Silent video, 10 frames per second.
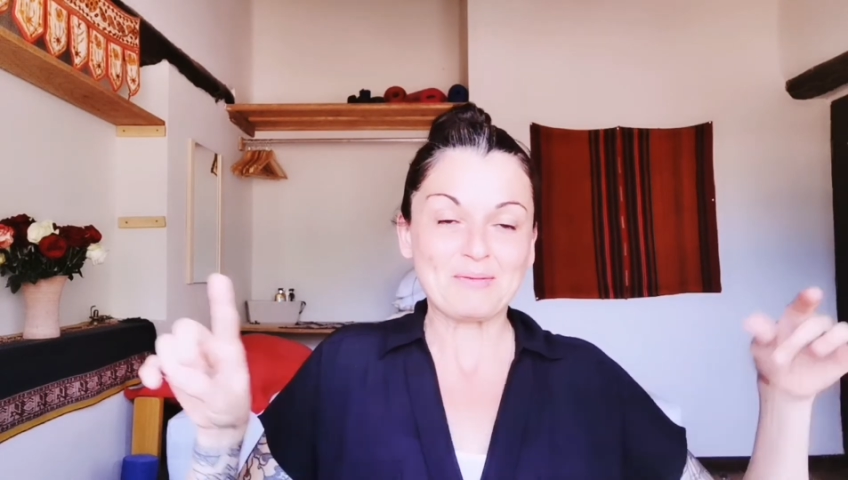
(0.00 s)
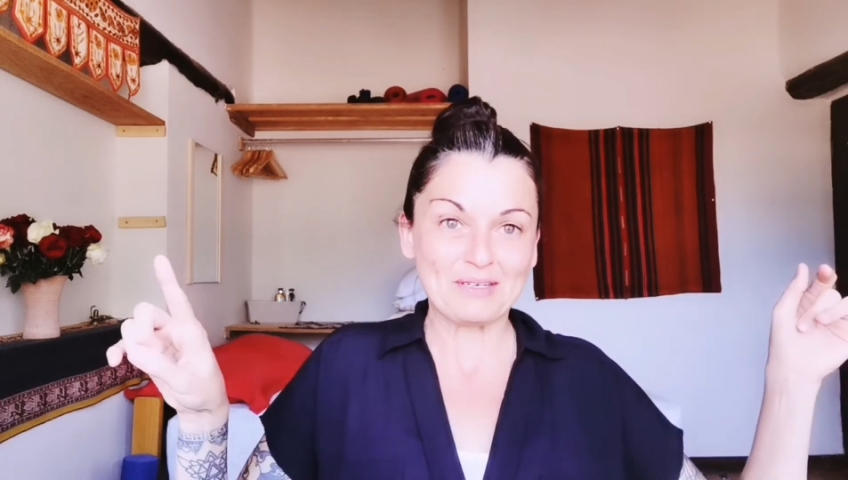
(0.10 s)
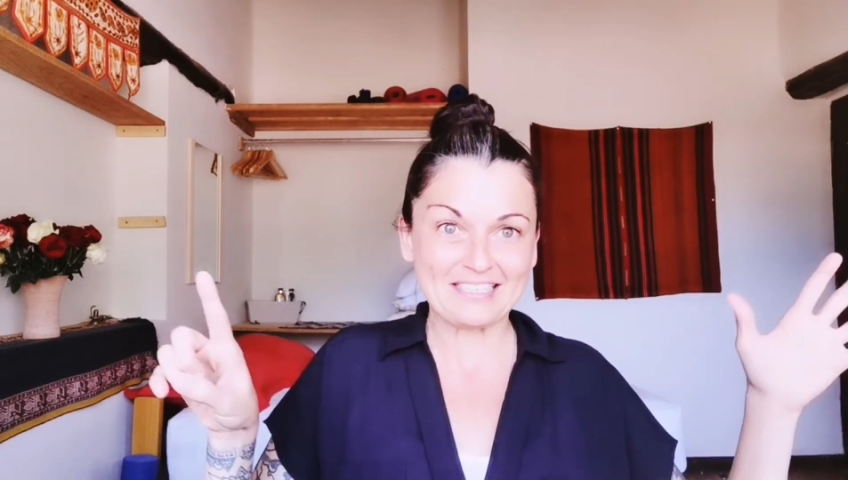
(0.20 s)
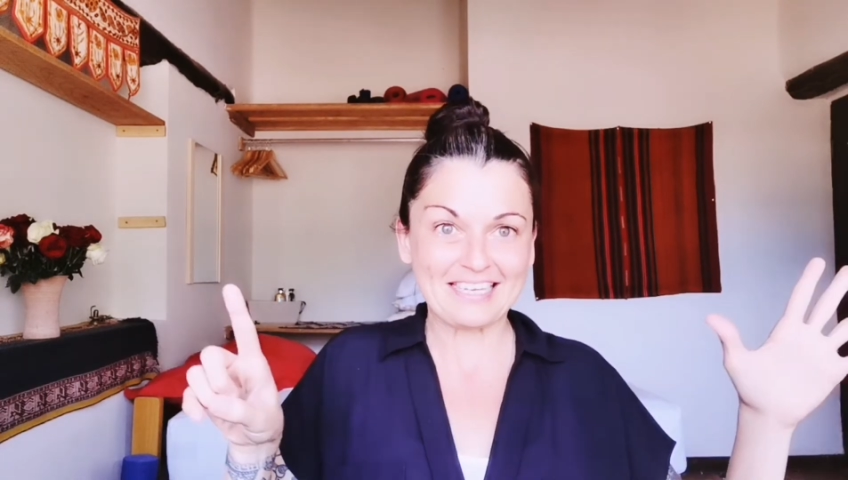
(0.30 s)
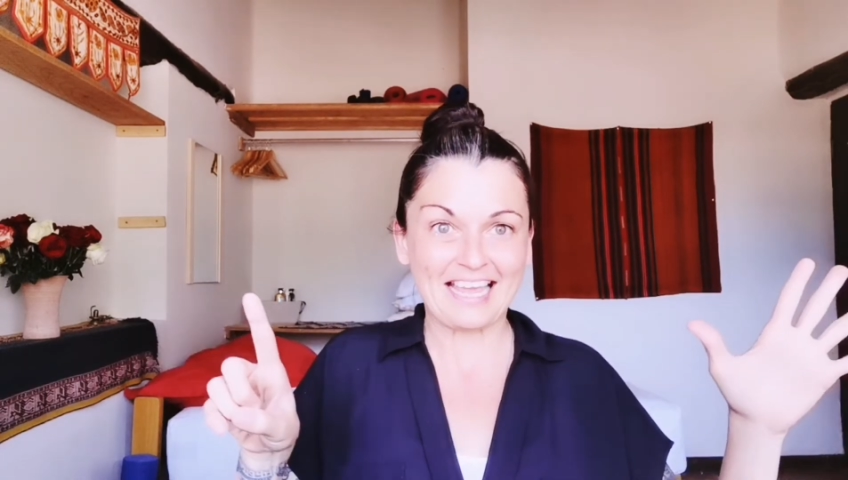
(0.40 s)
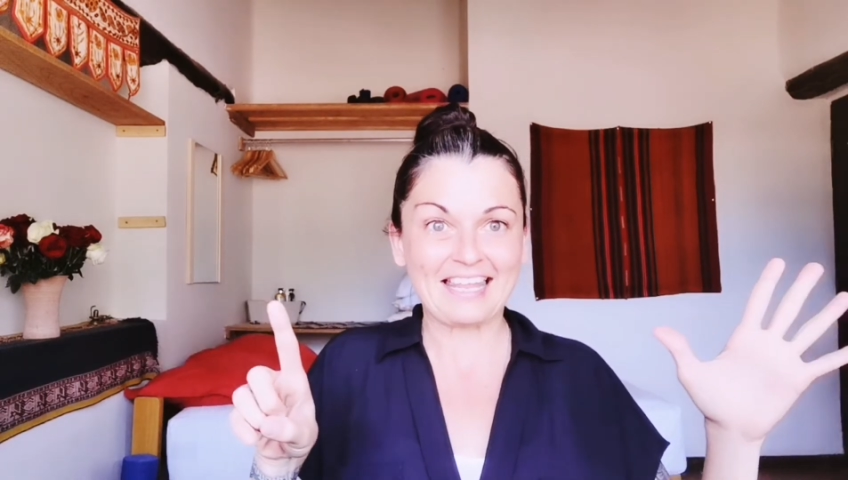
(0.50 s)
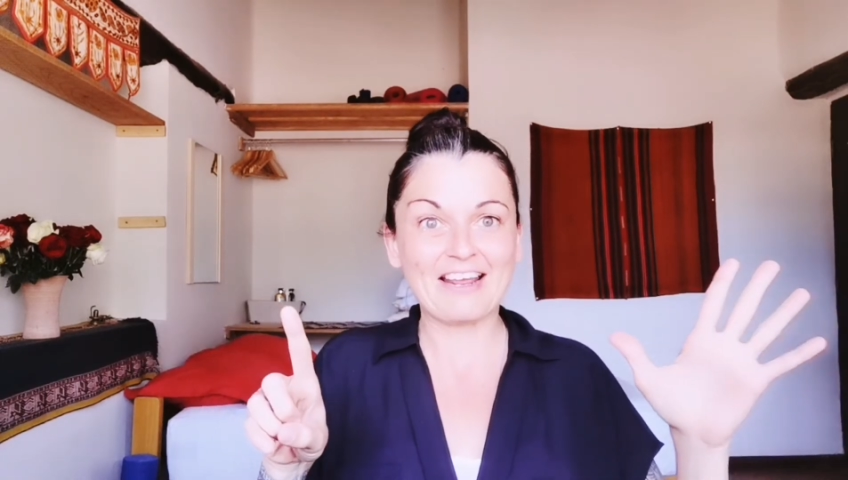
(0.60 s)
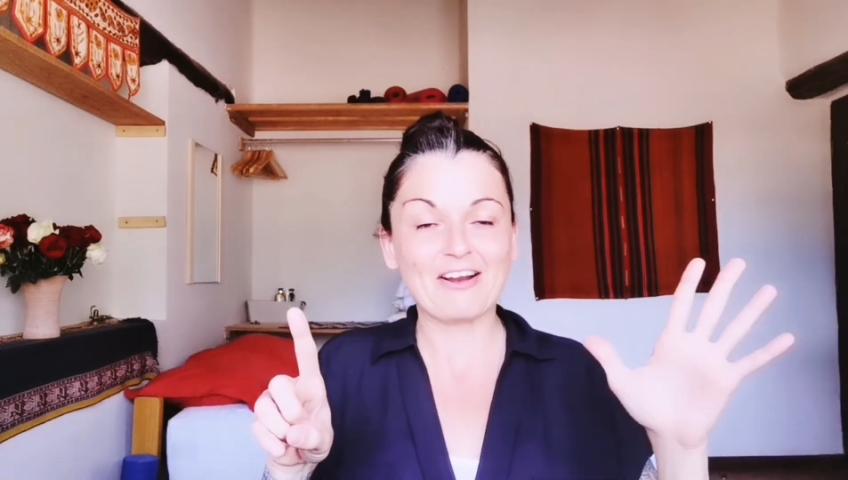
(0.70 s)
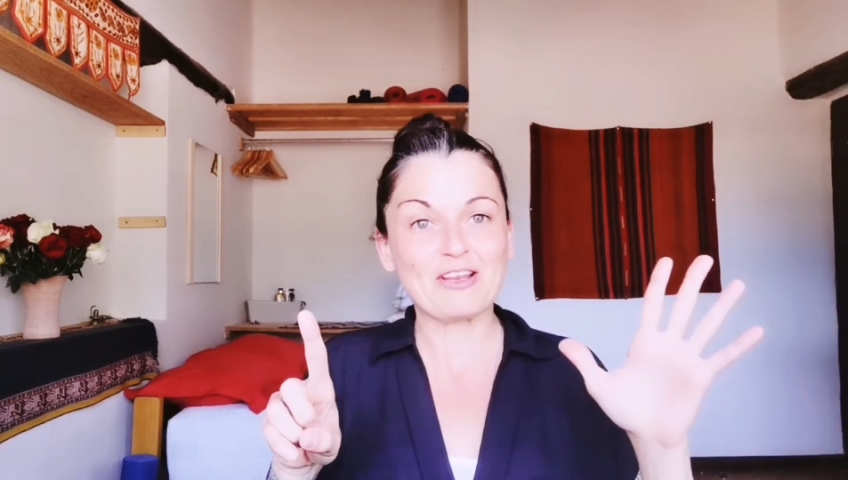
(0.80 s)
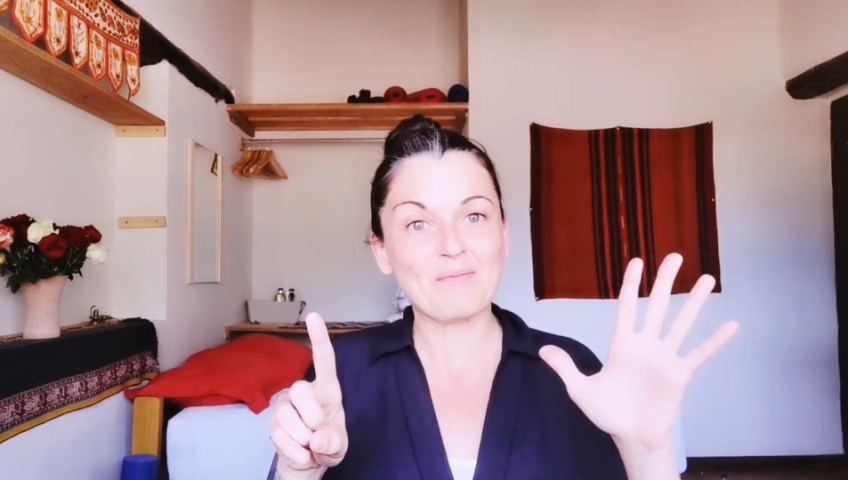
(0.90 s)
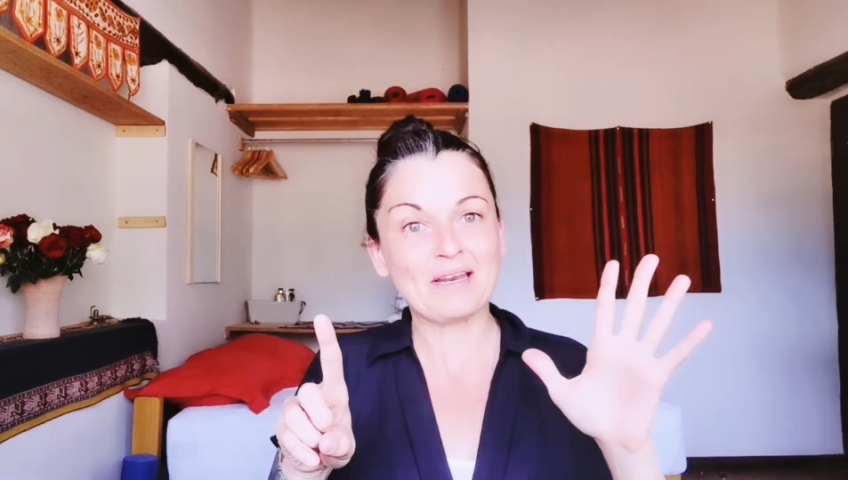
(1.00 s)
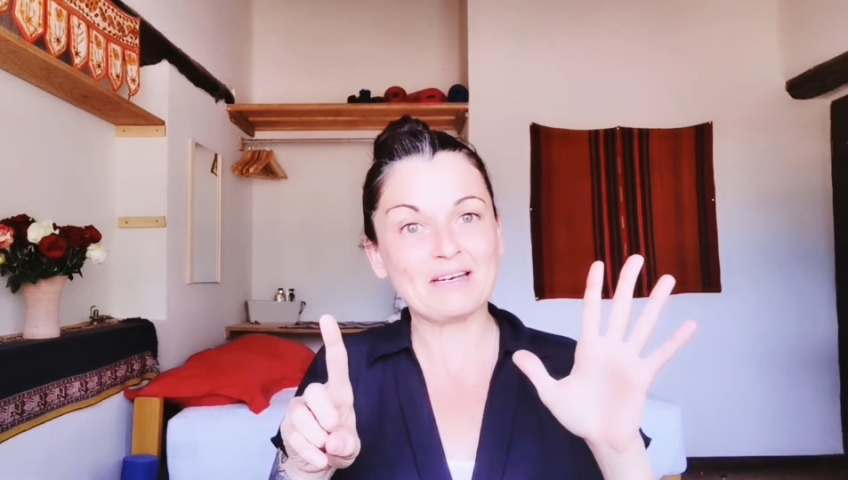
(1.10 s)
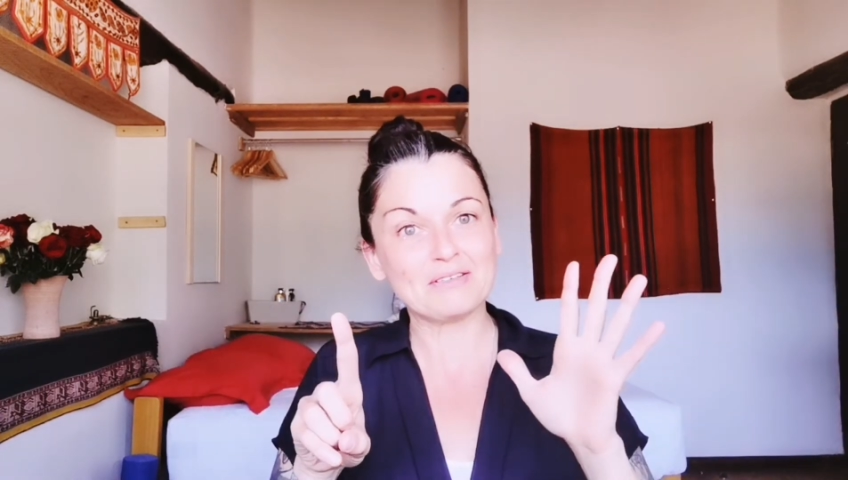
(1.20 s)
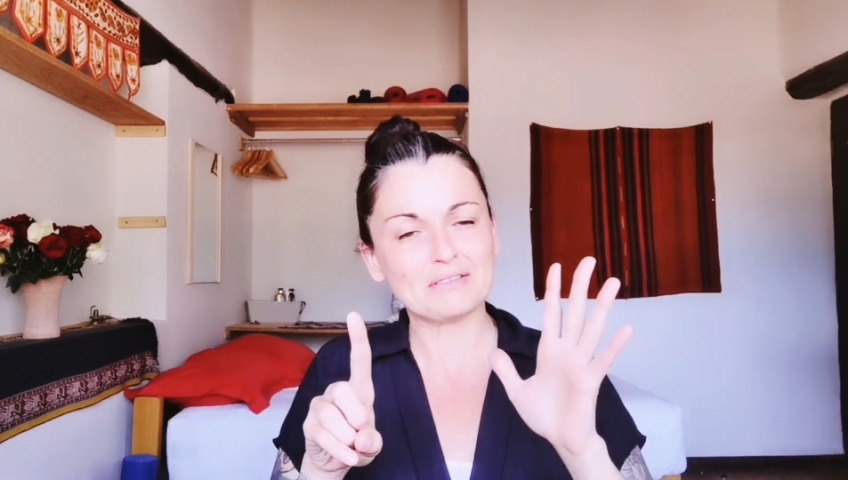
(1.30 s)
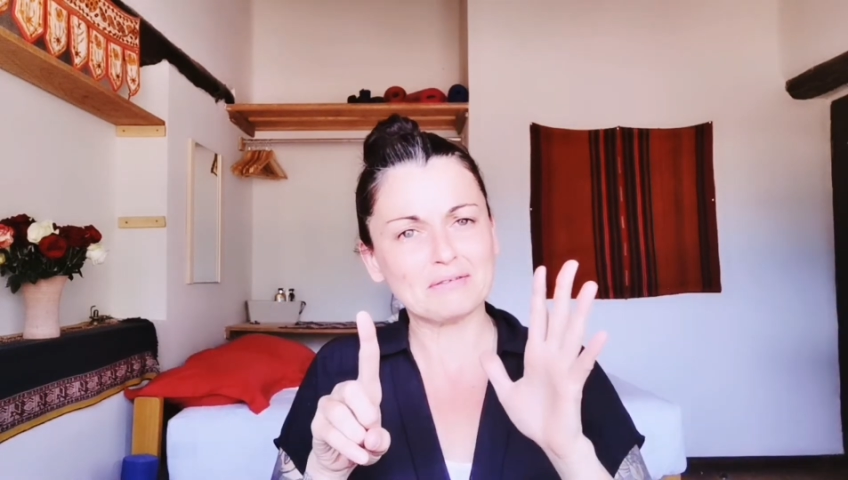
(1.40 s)
You were to scan there and you
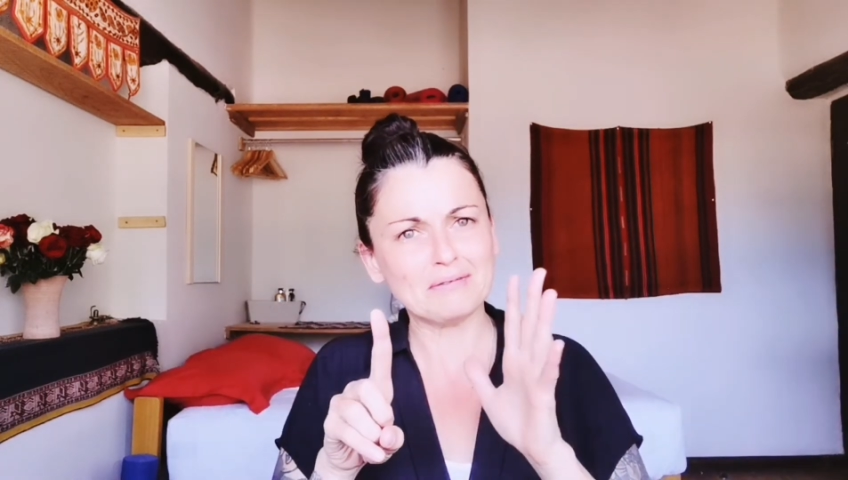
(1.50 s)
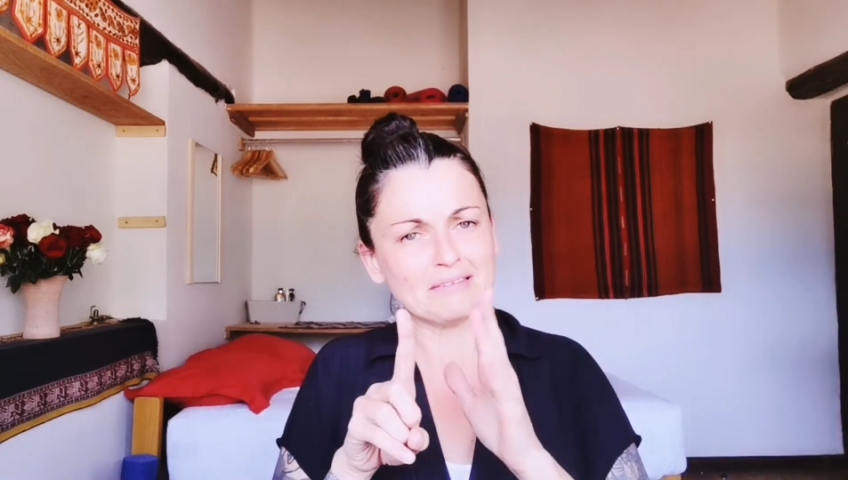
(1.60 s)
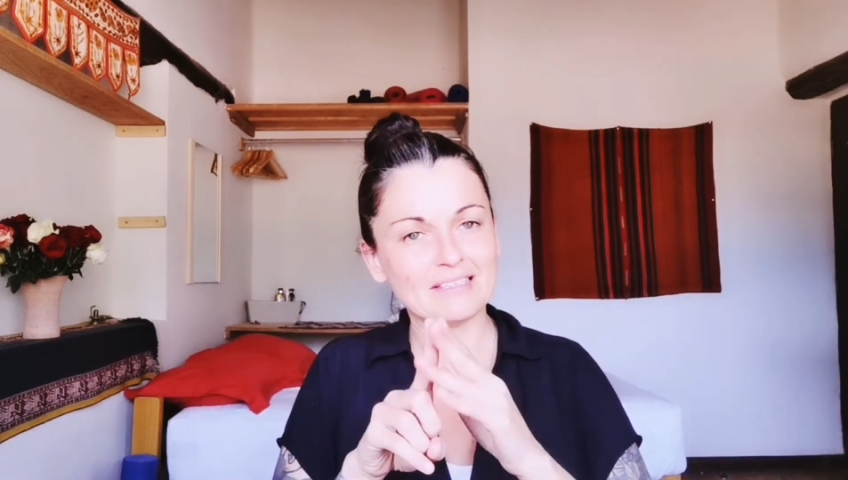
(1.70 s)
may notice,